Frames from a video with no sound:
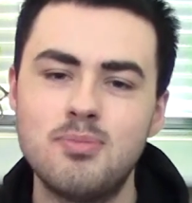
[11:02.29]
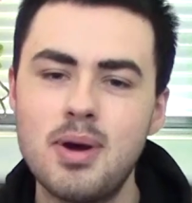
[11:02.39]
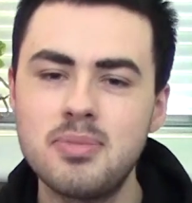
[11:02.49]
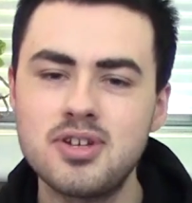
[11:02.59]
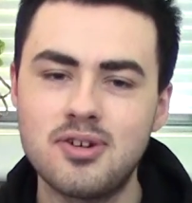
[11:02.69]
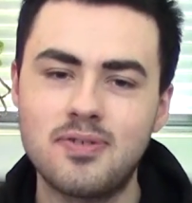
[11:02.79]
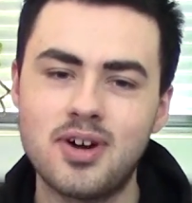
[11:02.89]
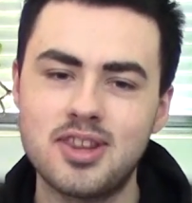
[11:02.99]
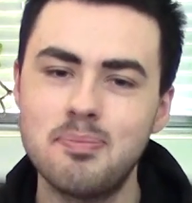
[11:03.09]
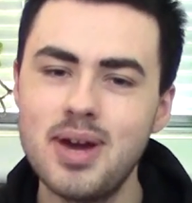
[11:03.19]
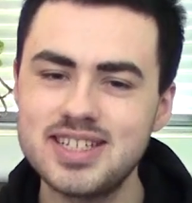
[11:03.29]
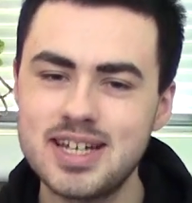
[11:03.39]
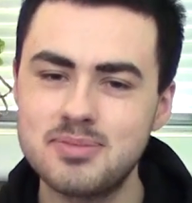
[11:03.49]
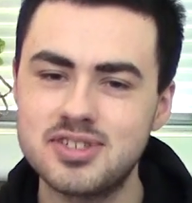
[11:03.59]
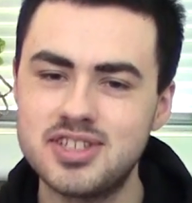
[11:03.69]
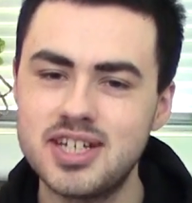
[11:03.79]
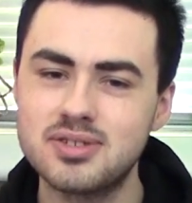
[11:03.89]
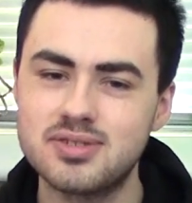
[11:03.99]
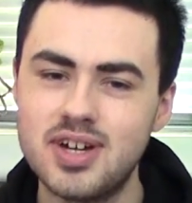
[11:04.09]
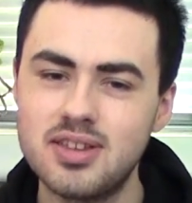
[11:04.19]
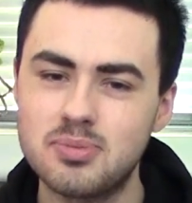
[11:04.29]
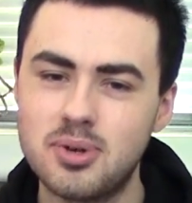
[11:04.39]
Remember, you'll find the best Amazon deals around